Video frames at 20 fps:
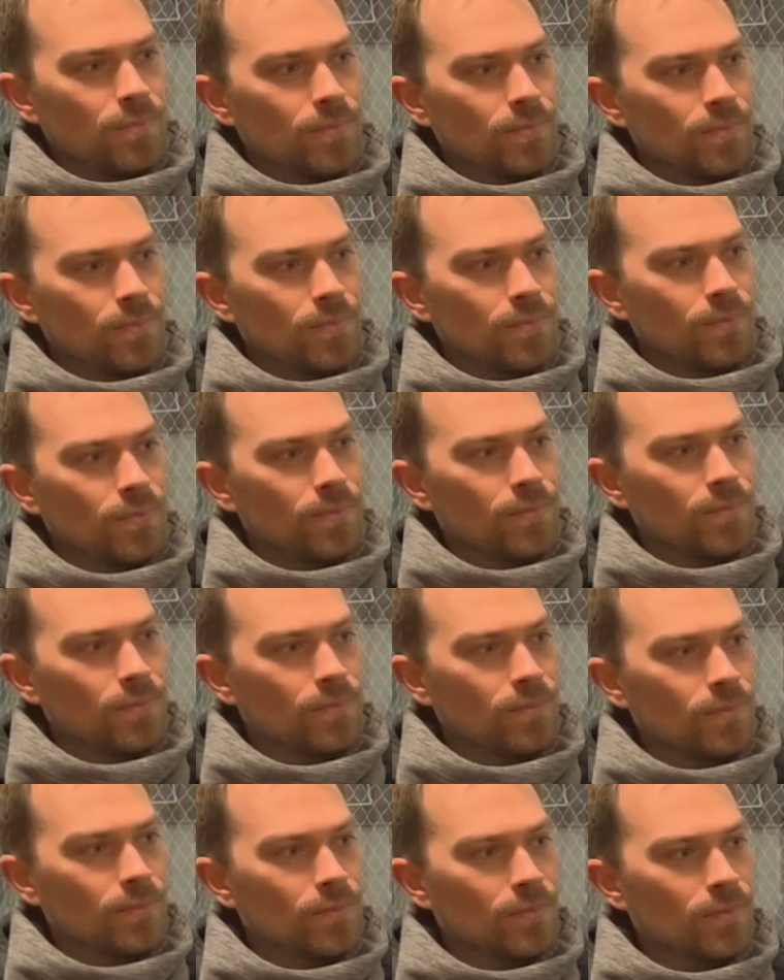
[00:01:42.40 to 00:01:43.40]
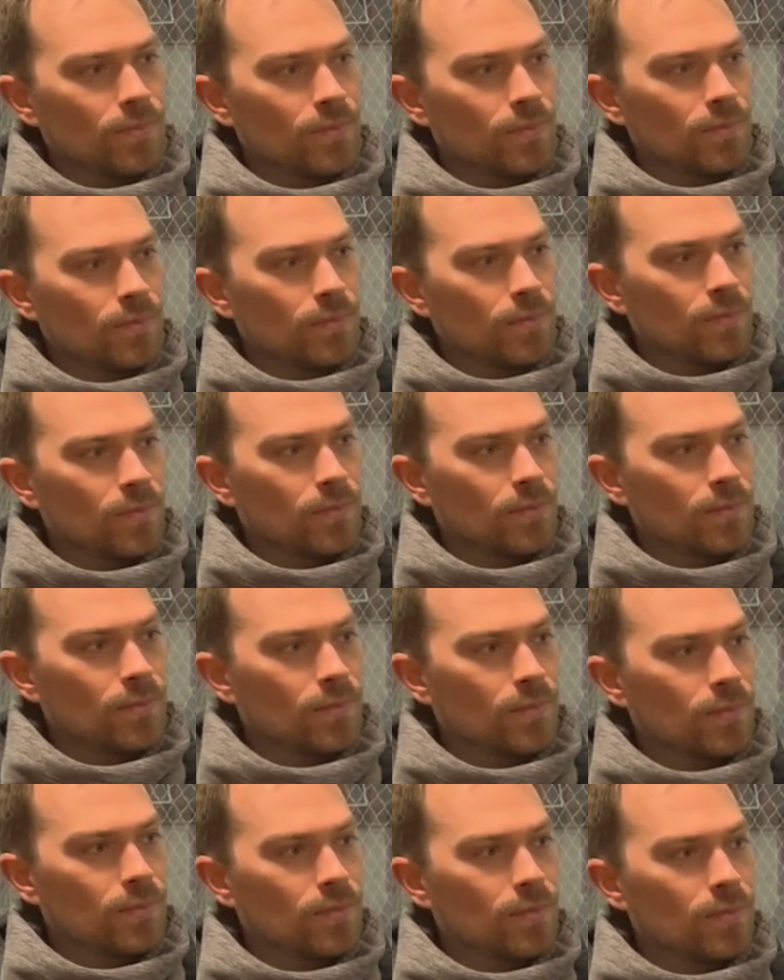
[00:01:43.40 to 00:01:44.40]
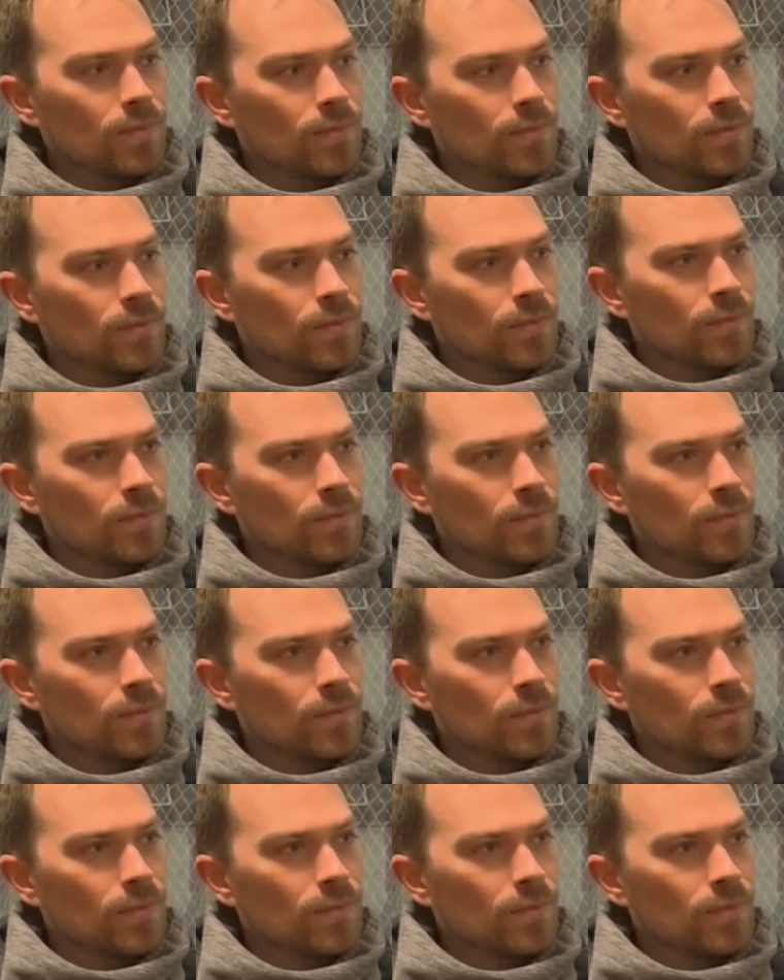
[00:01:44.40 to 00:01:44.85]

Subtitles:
(silent)